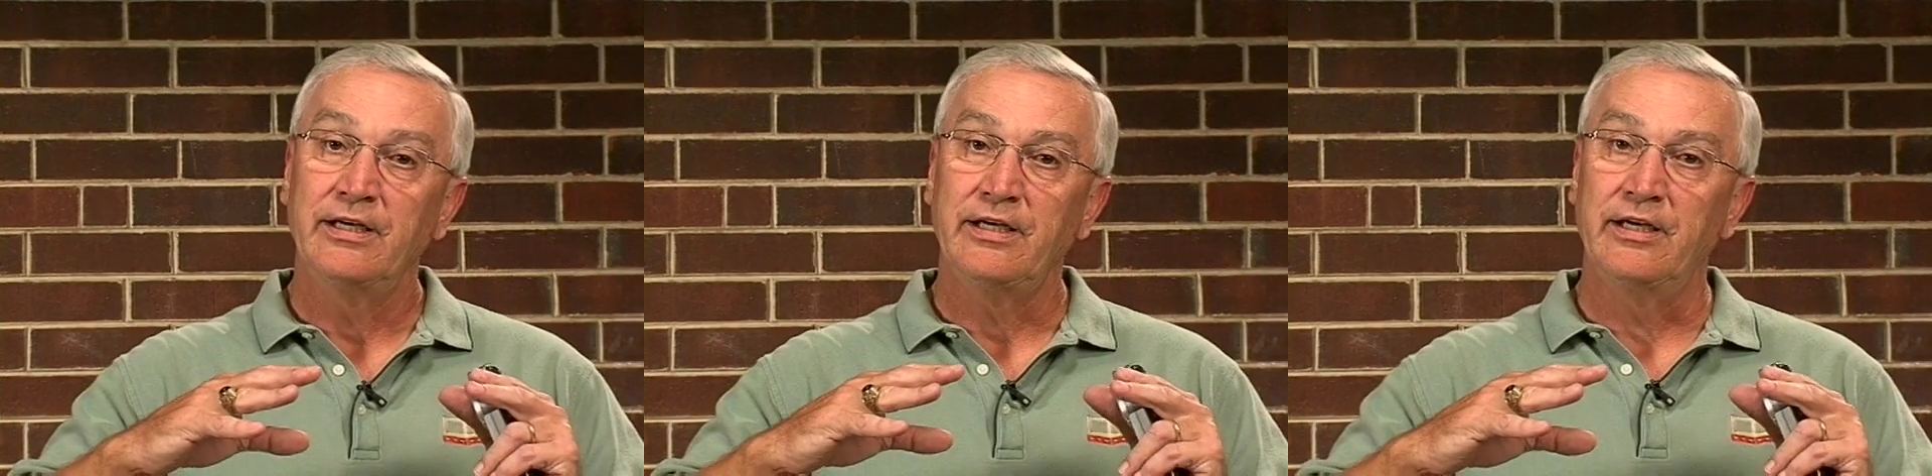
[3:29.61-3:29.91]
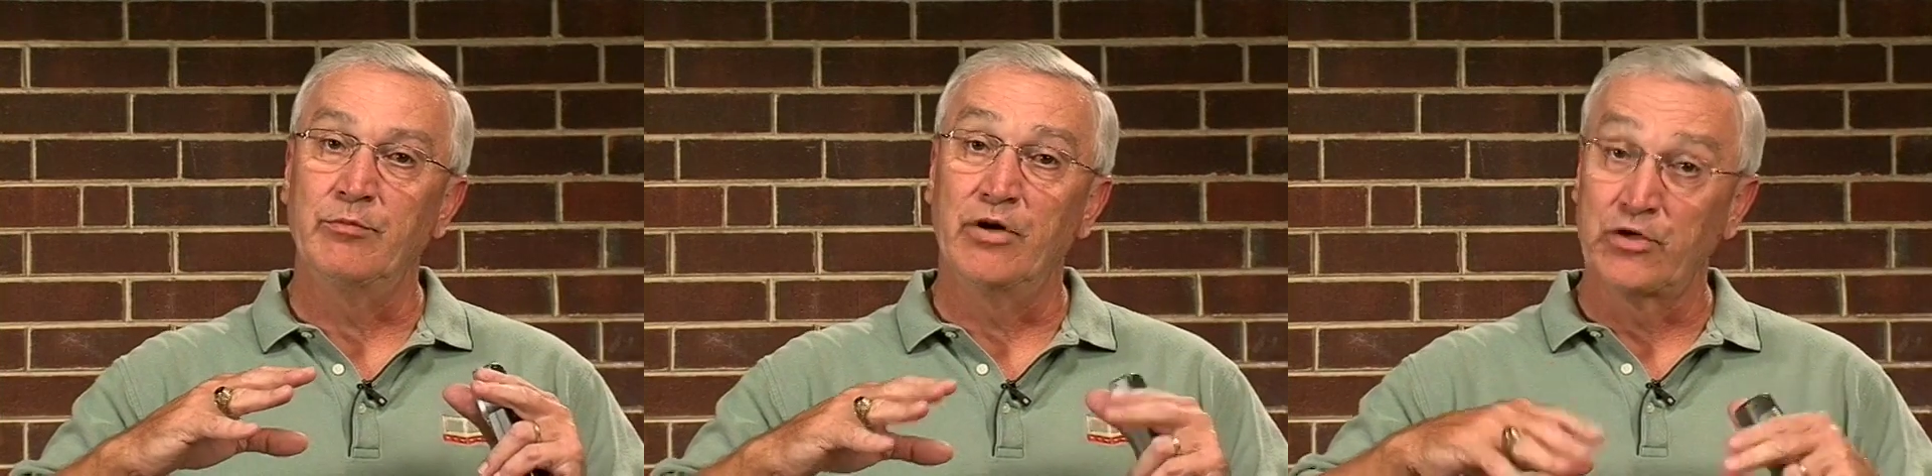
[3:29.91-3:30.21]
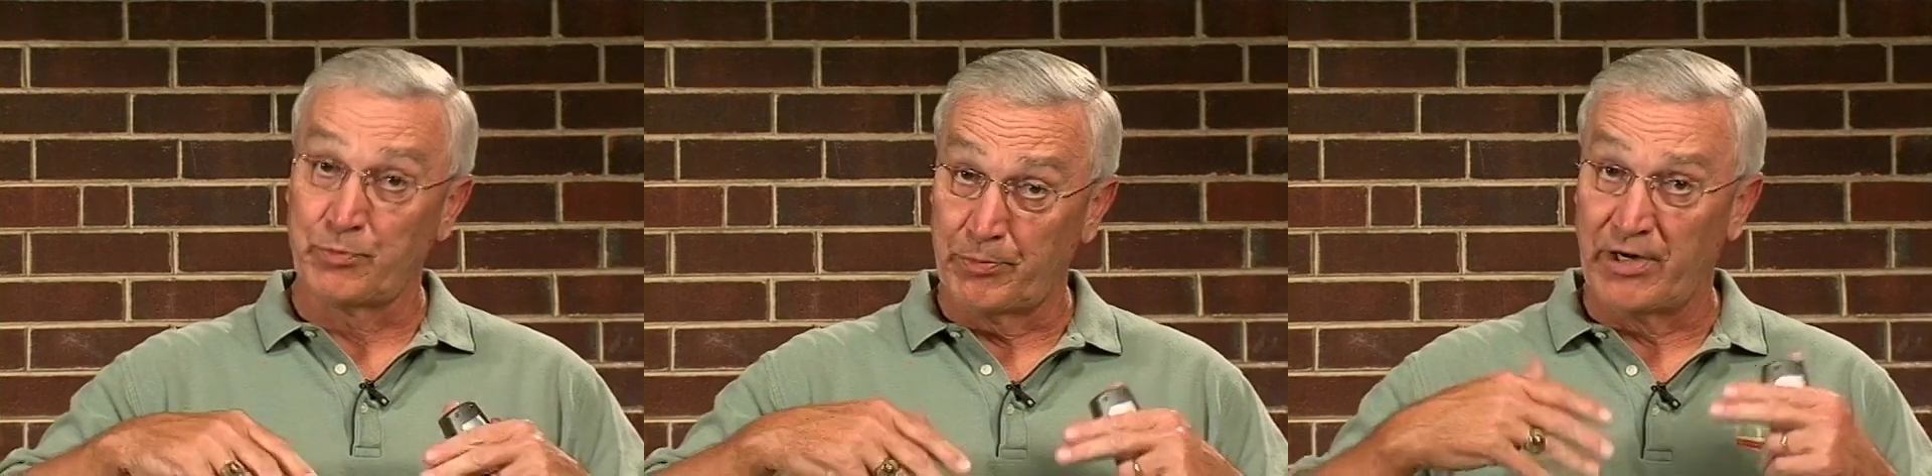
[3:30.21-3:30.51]
in
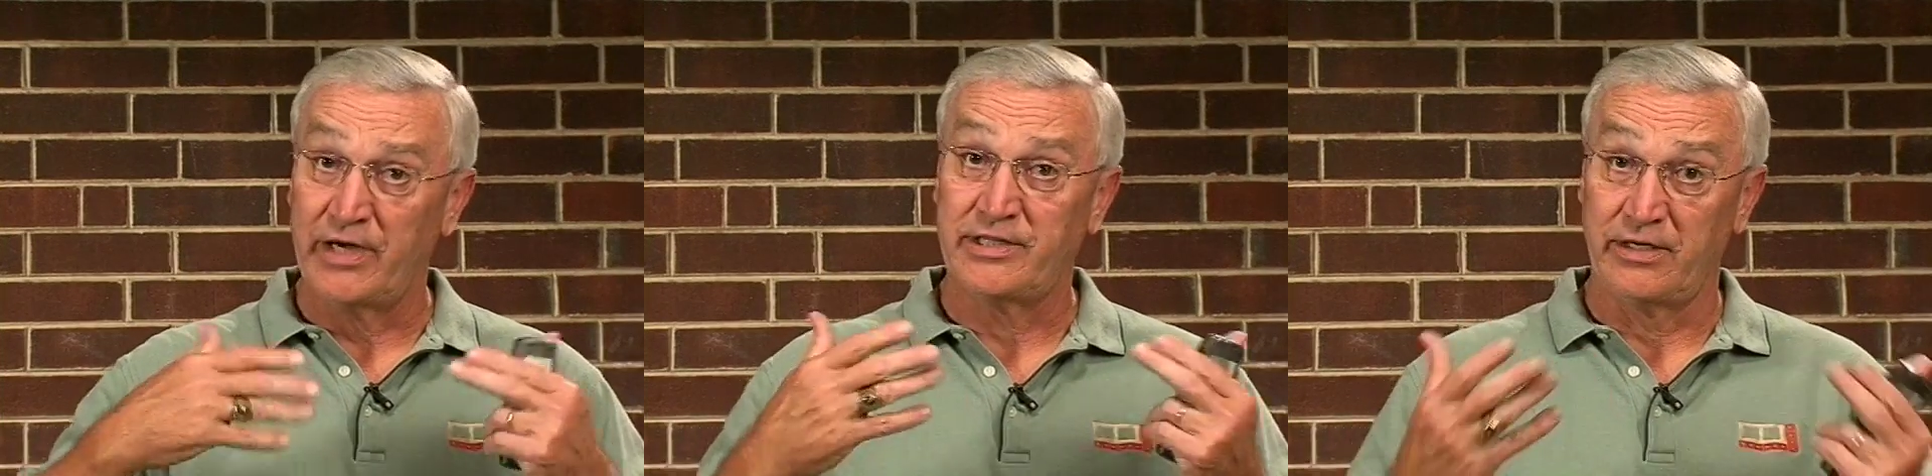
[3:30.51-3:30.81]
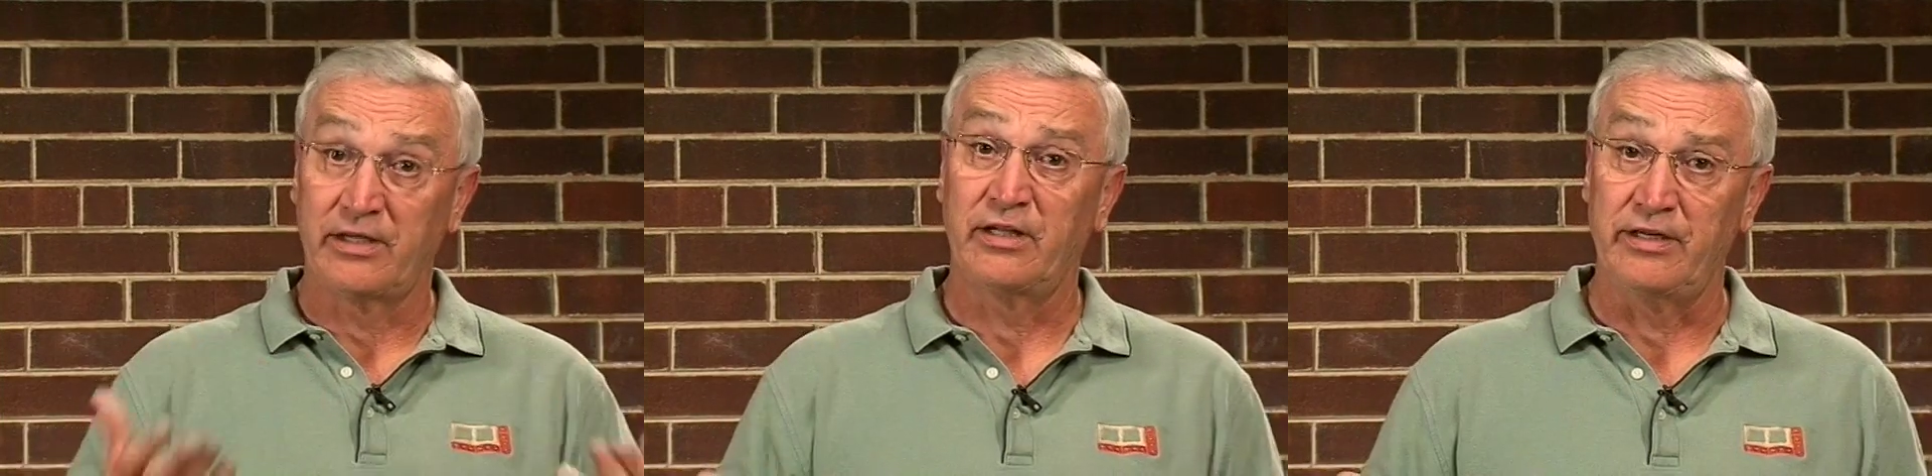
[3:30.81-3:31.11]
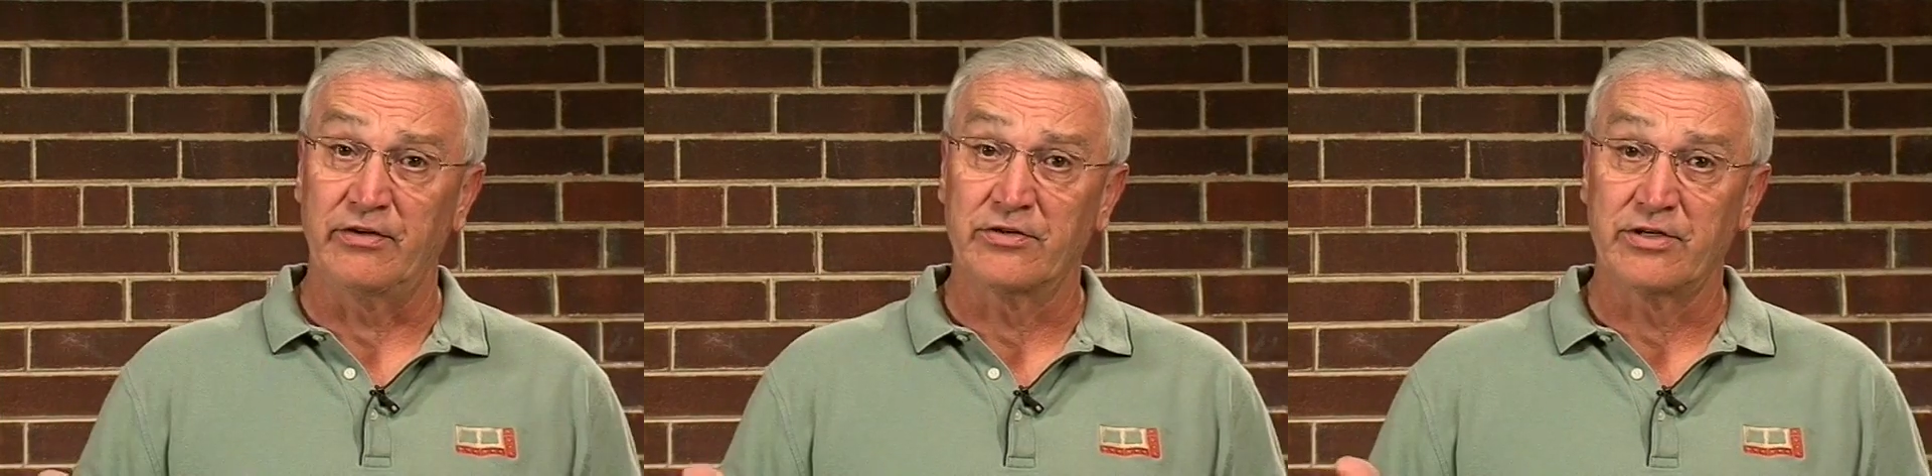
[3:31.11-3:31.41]
most proprietary
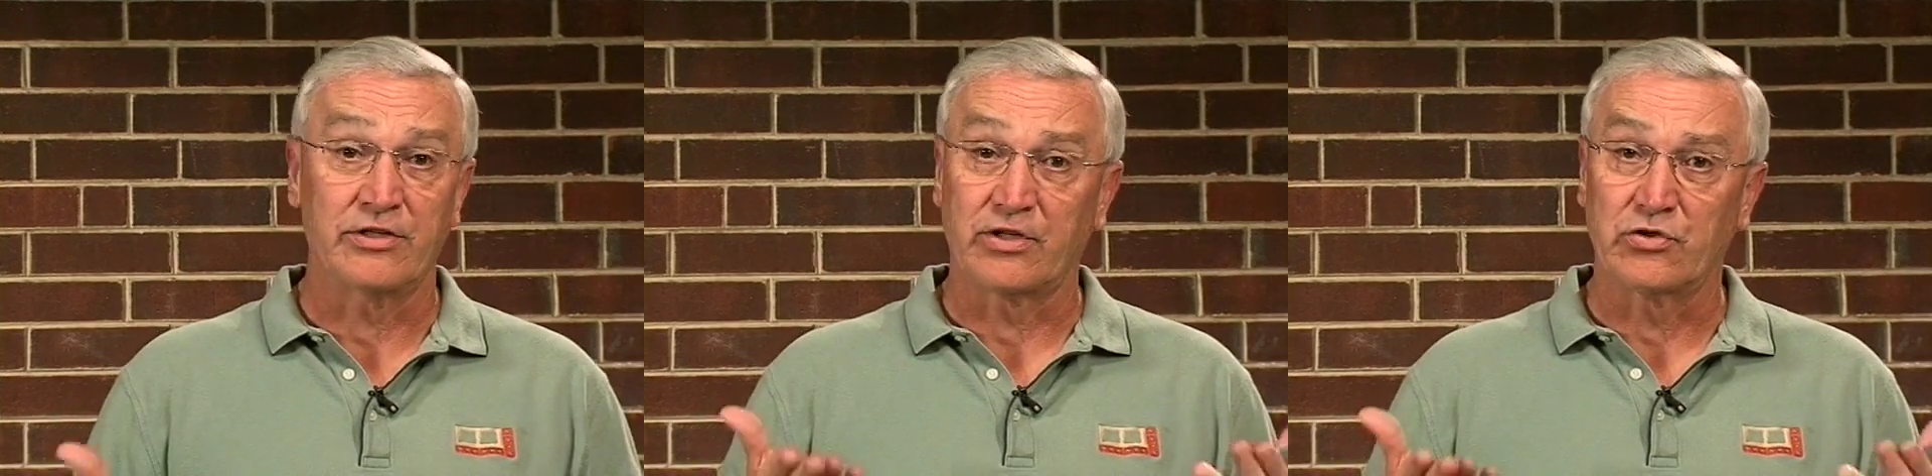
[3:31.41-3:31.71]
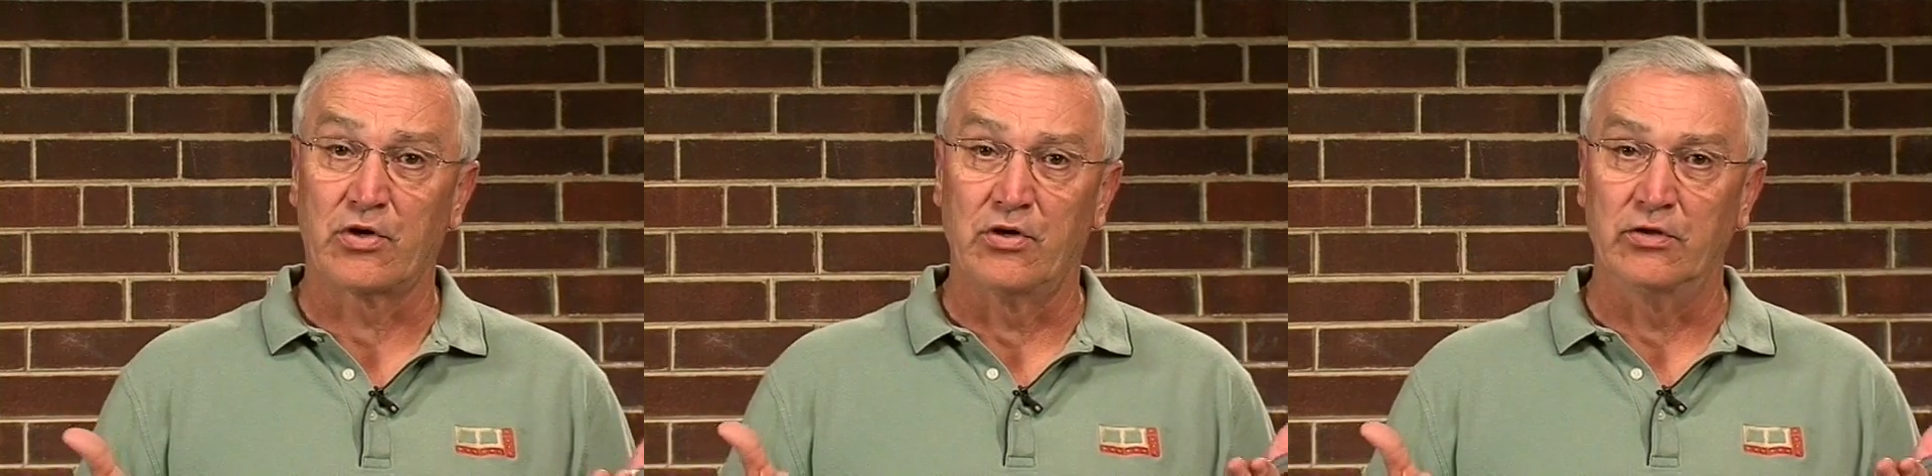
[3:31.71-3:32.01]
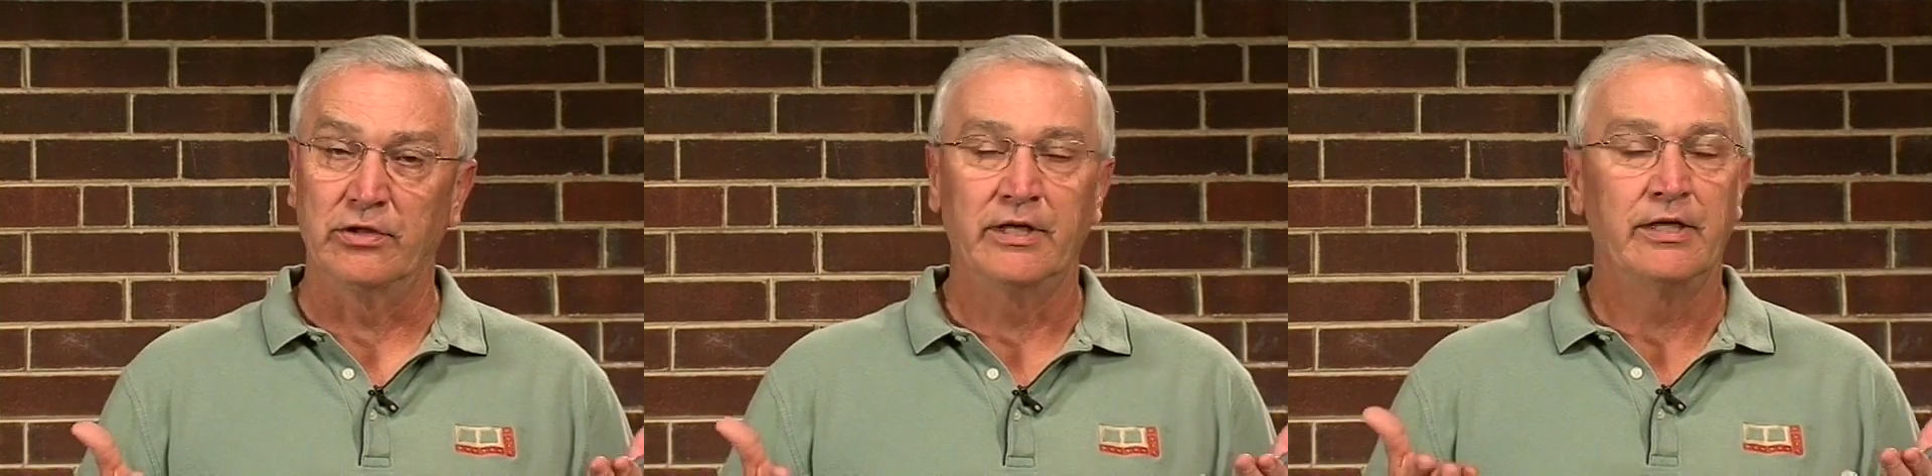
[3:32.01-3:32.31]
cleaners. It's
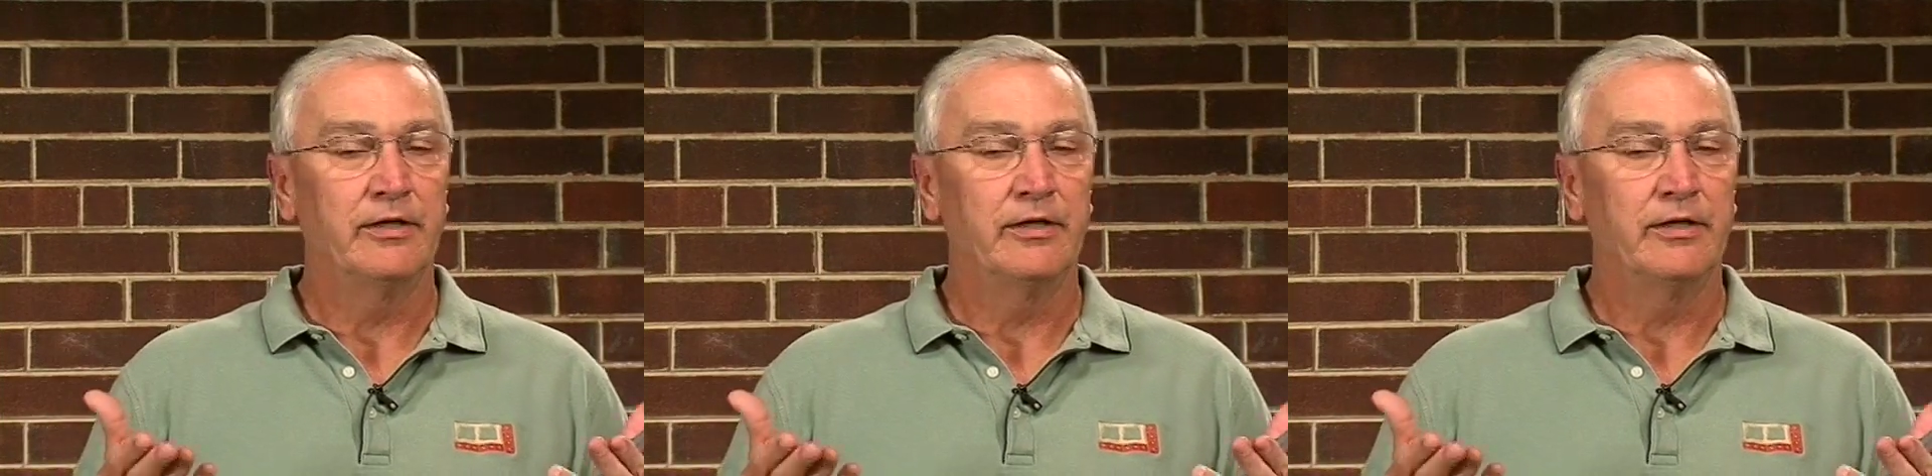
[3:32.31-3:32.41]
controlled.